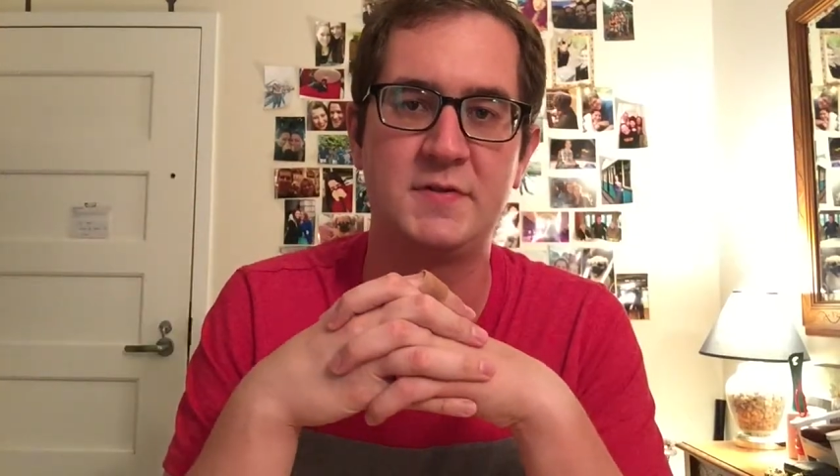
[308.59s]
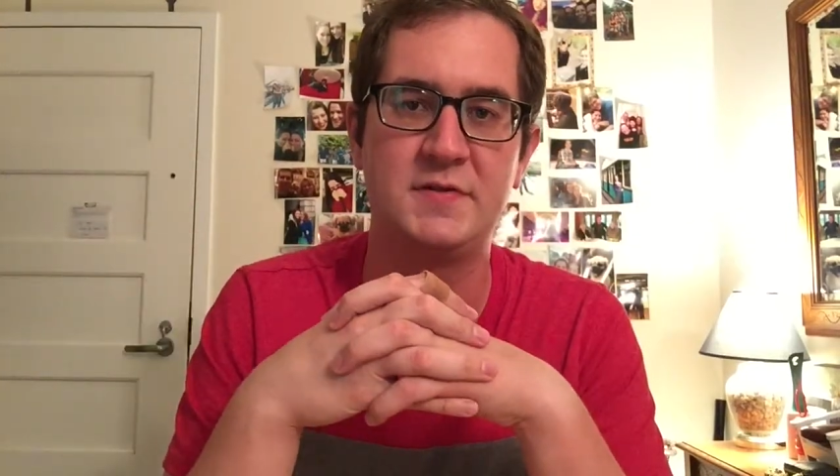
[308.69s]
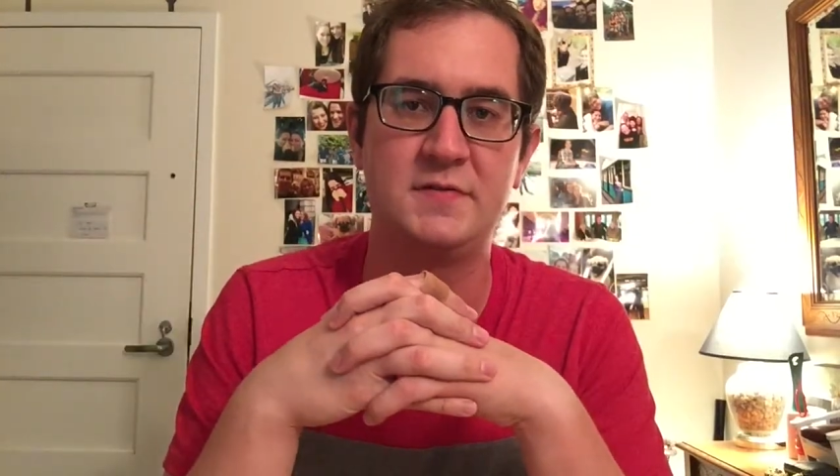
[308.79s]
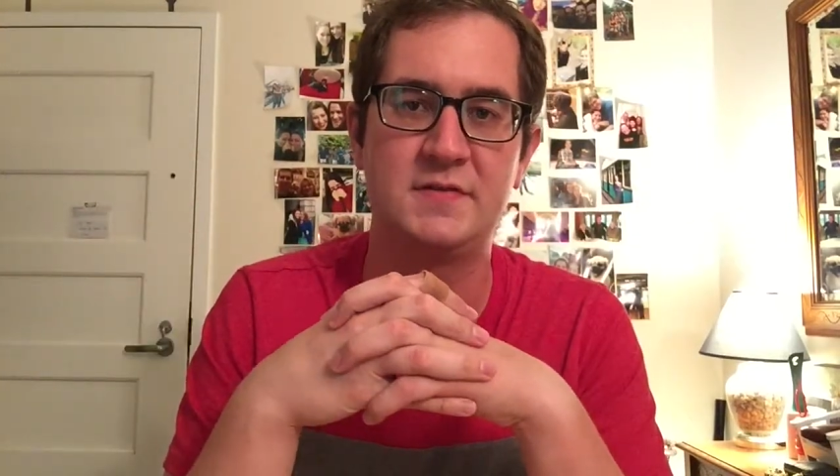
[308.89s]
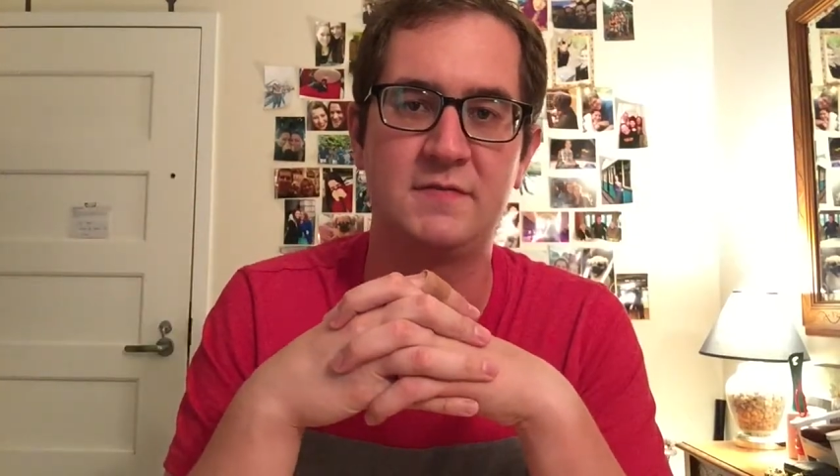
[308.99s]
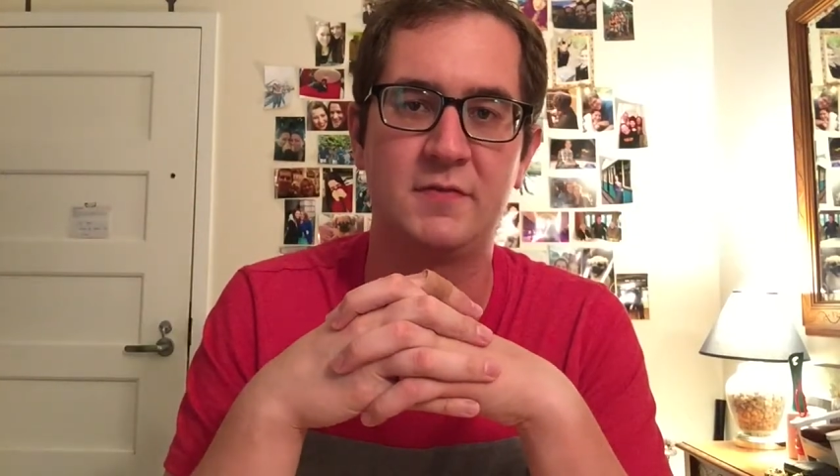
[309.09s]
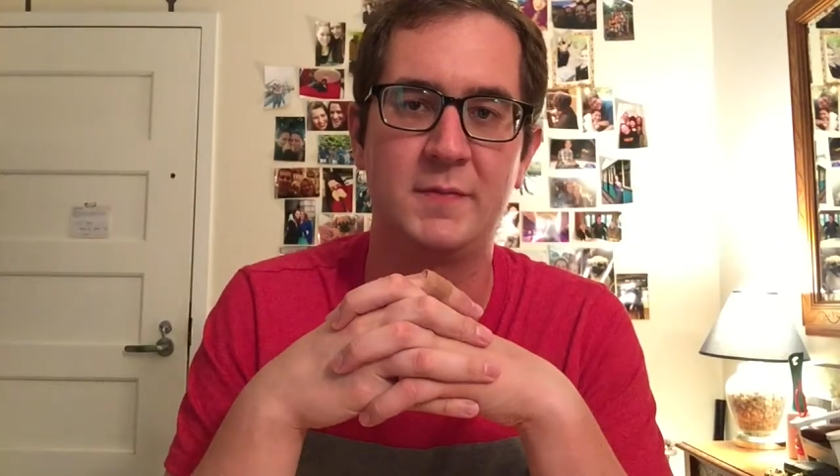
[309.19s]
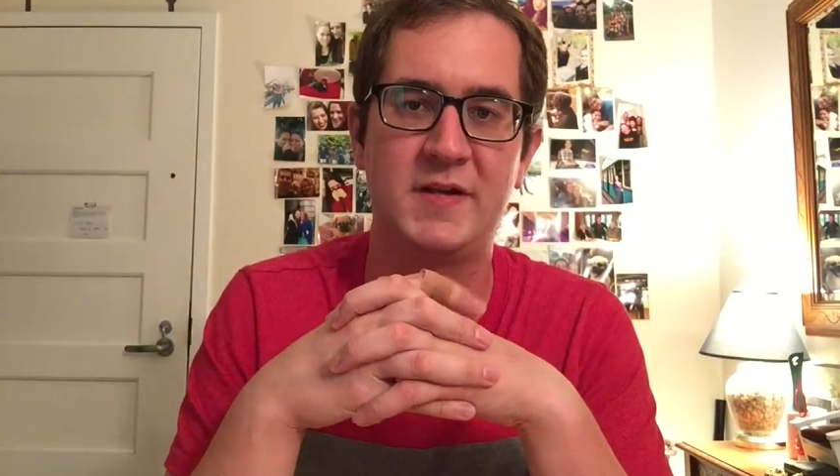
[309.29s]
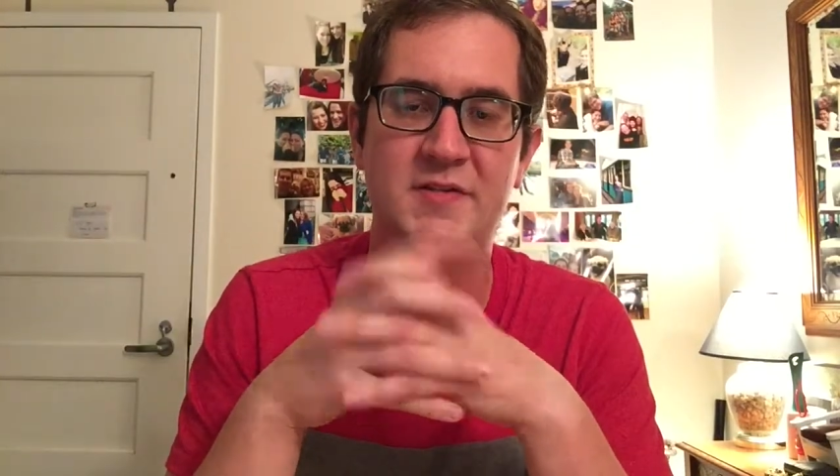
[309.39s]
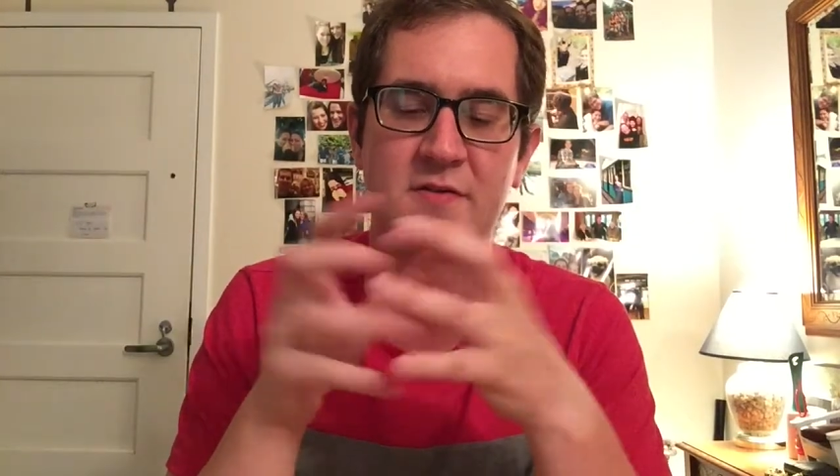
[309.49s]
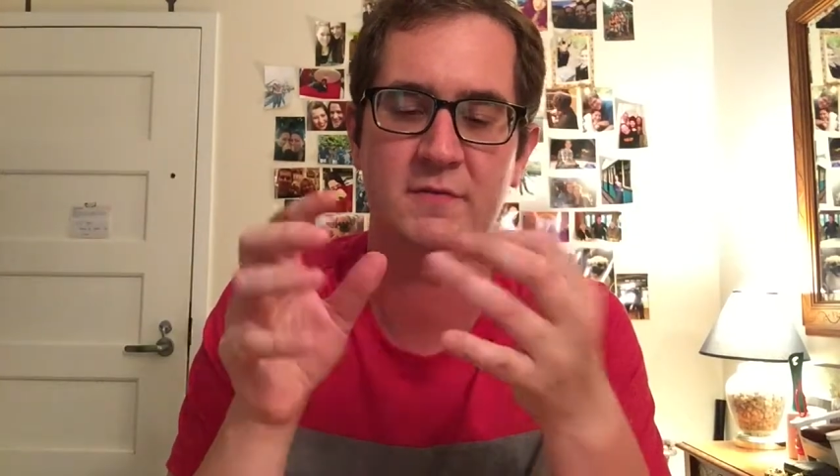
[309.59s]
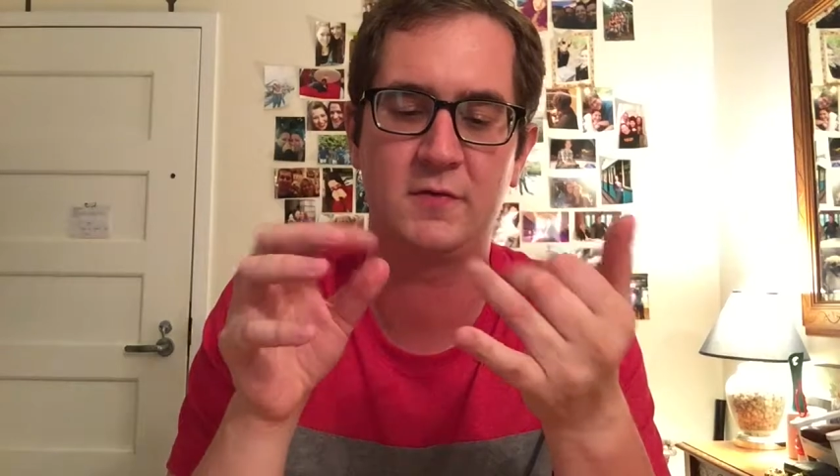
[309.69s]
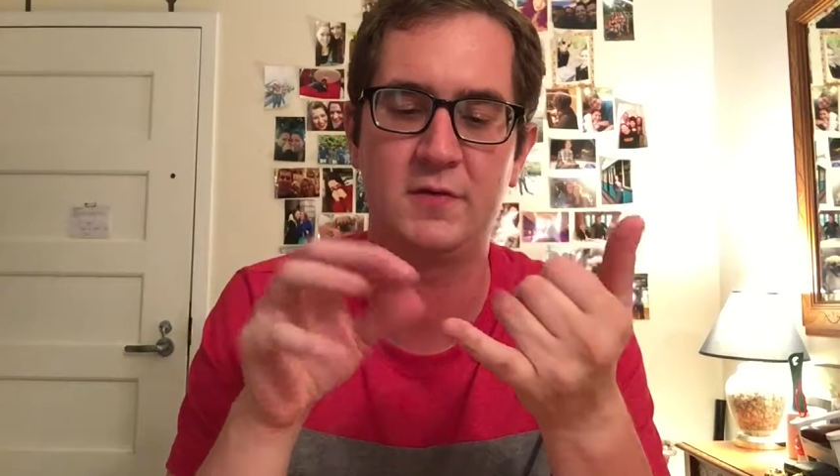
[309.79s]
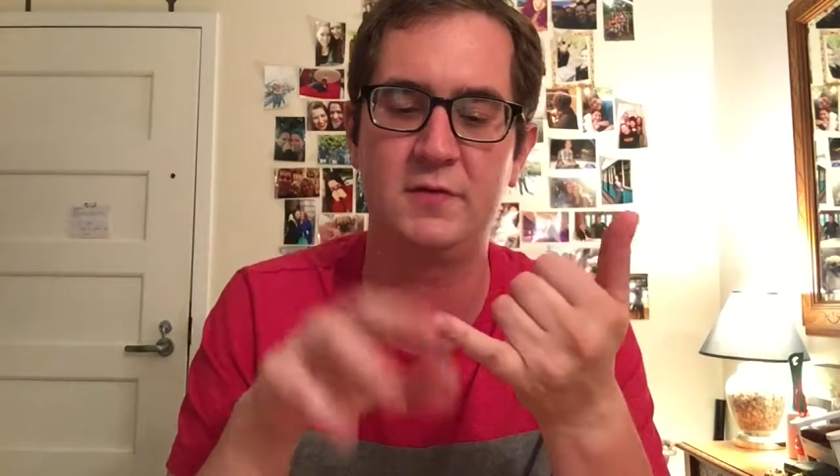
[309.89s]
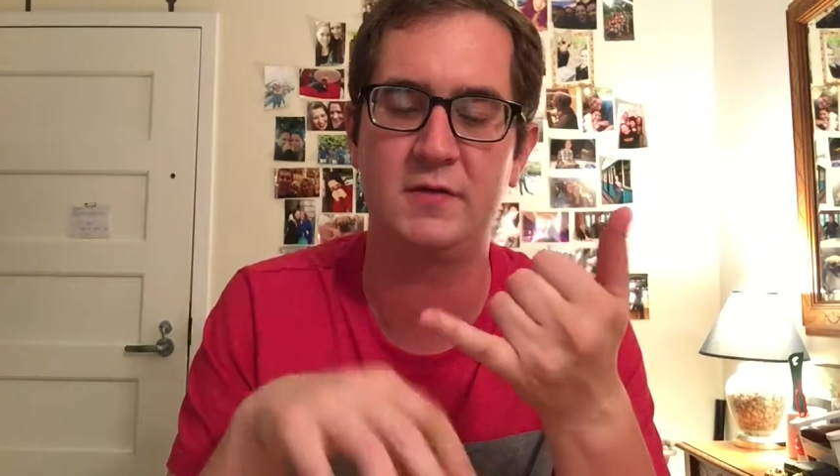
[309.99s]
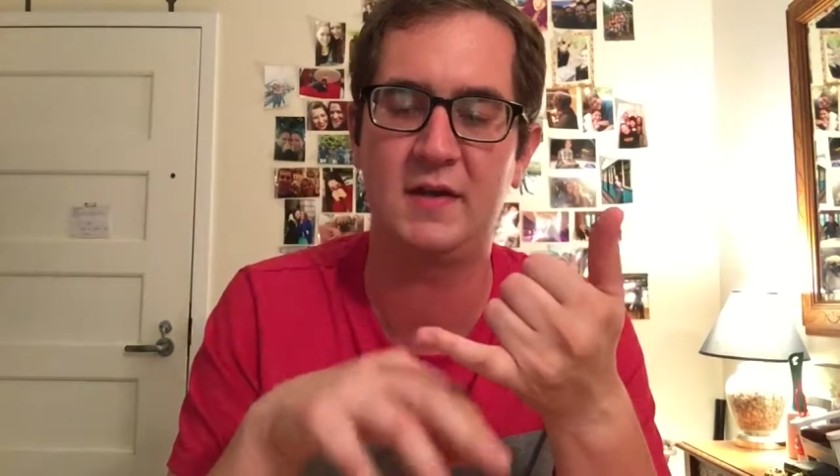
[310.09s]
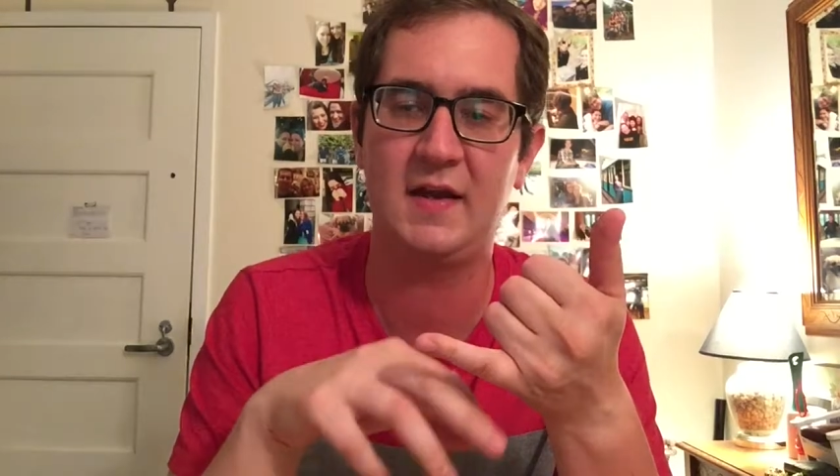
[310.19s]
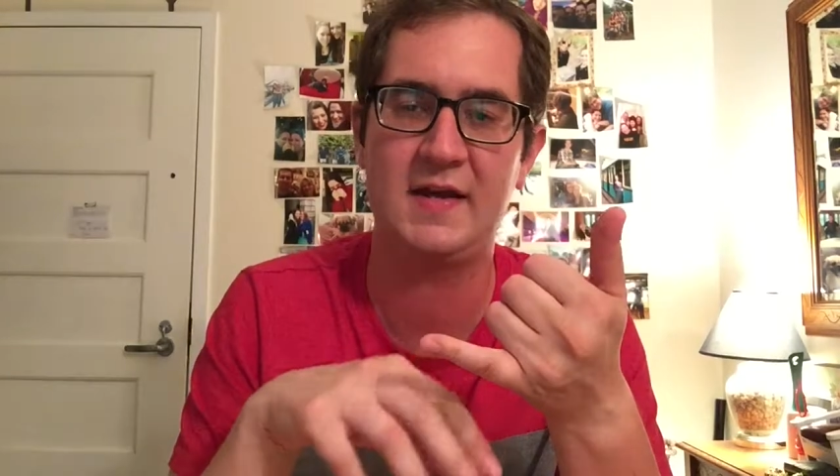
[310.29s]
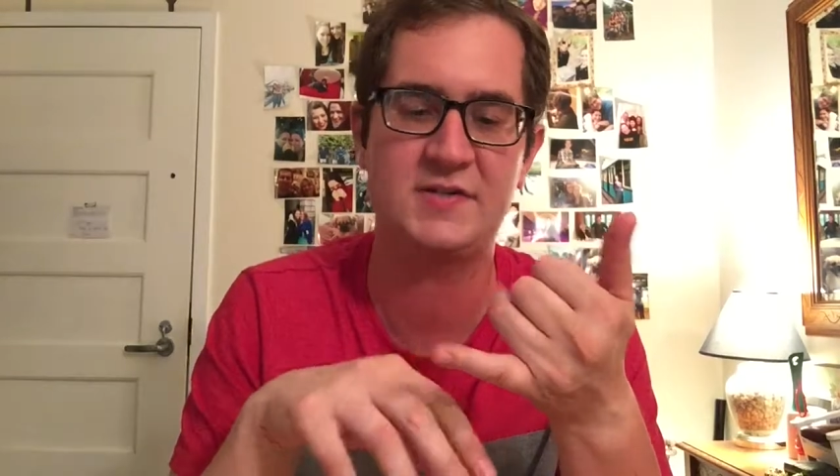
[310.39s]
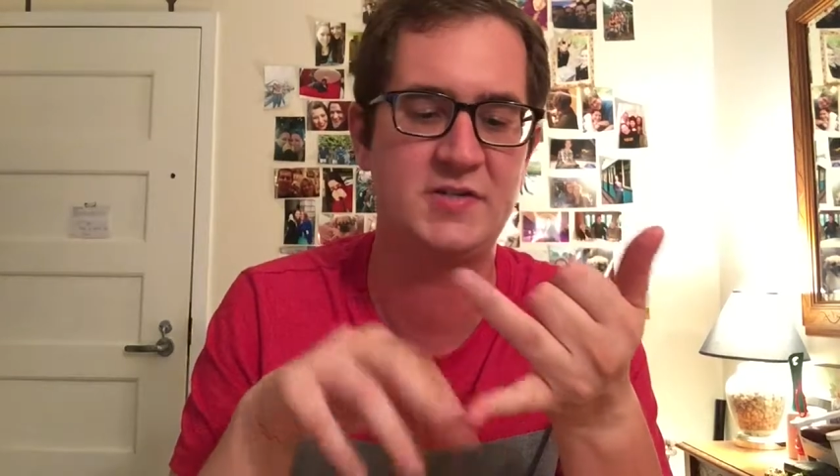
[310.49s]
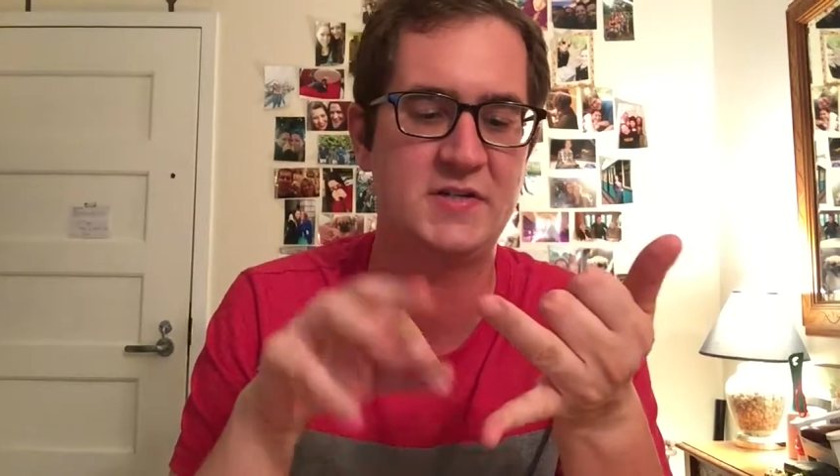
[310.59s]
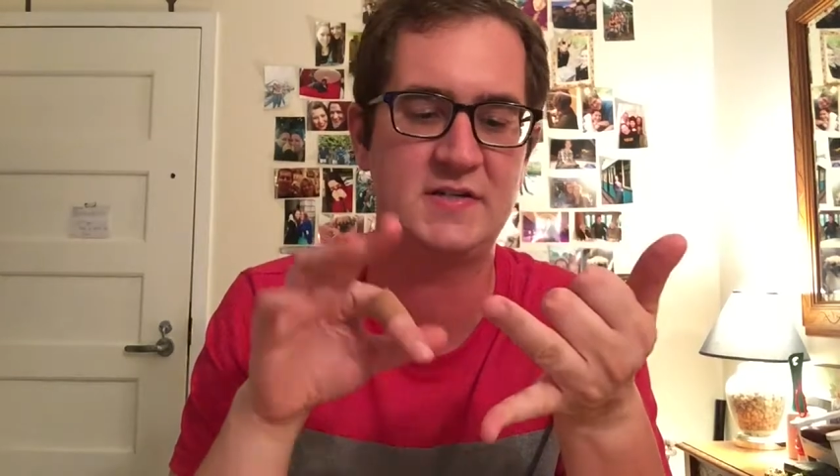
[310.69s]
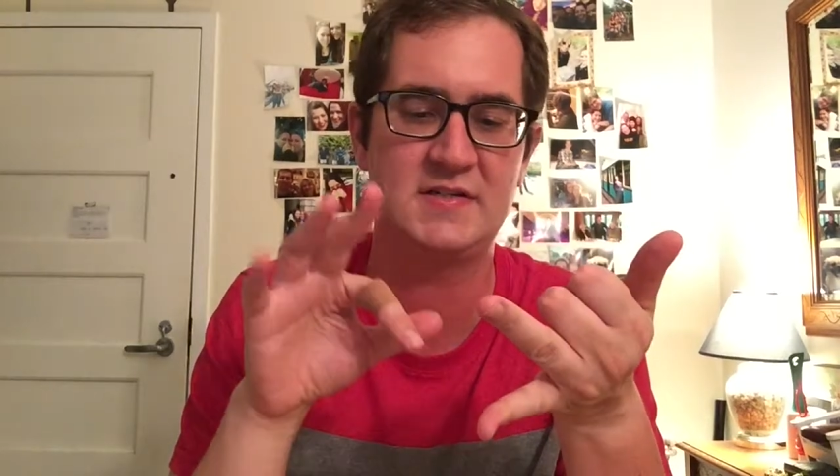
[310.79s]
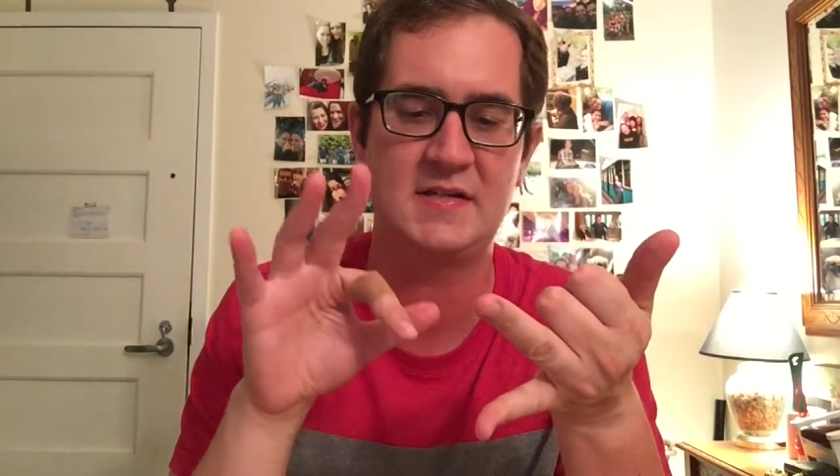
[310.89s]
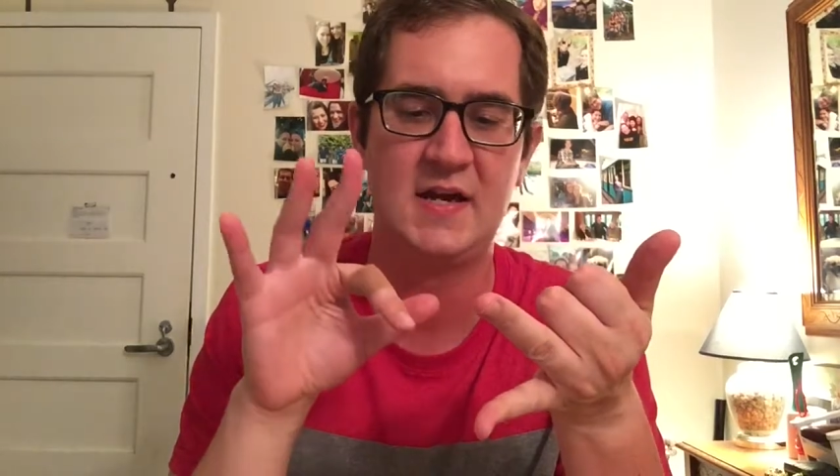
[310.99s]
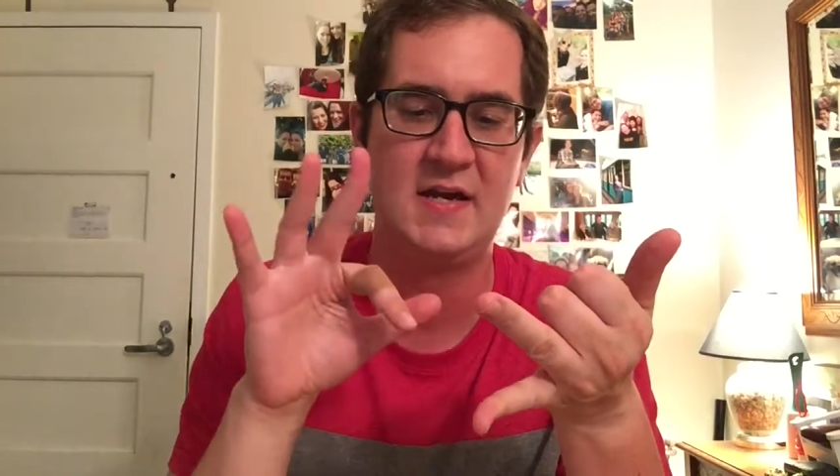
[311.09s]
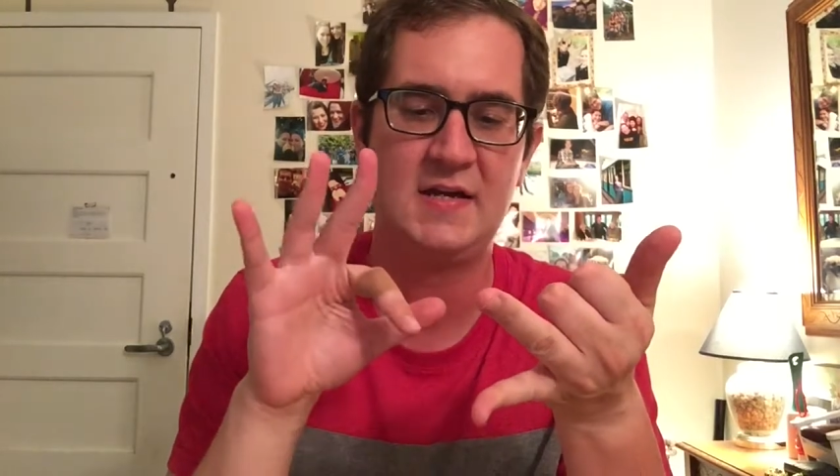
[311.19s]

to news information for new collections.